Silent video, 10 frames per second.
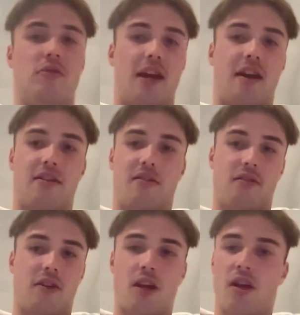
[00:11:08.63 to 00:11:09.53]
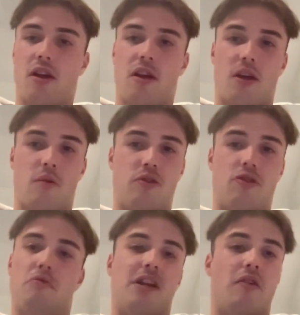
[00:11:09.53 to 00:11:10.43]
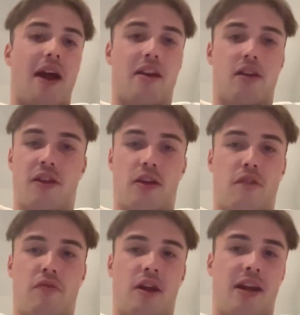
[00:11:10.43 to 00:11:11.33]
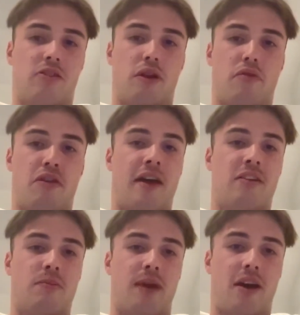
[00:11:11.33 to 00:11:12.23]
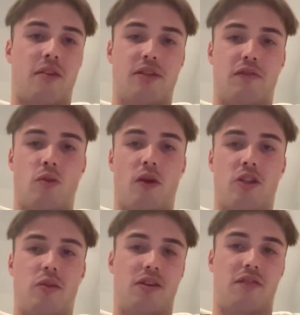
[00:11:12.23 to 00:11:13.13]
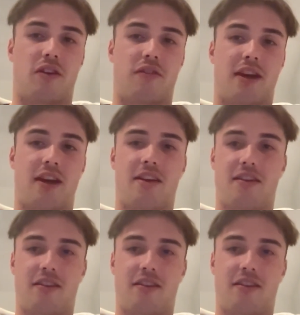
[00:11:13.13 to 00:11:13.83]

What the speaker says: It was 3 grand. I think an extra £3,000 if you won a 25K.